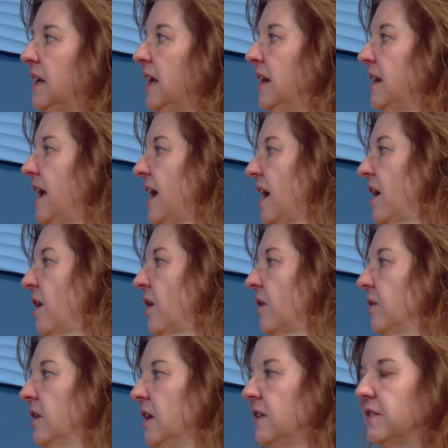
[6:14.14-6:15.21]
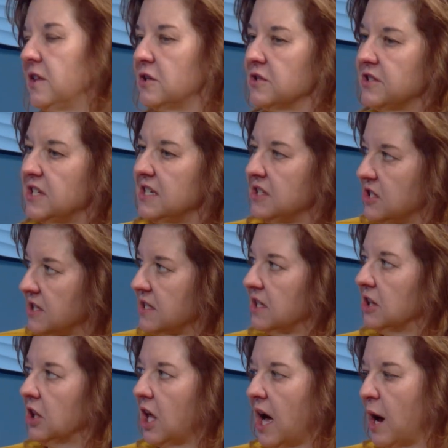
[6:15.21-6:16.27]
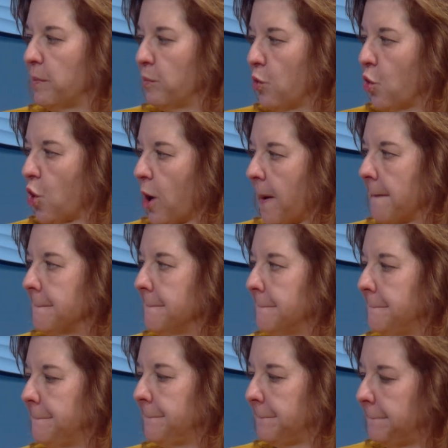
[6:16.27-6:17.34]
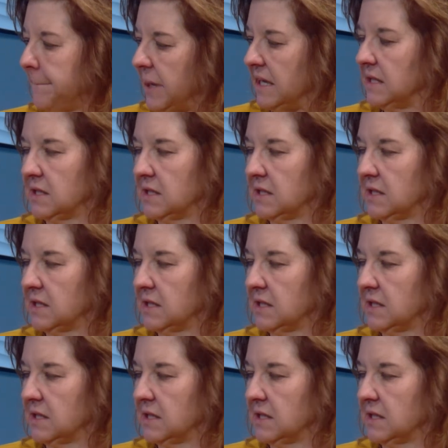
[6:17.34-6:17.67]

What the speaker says: And now it's just a lot more pieces.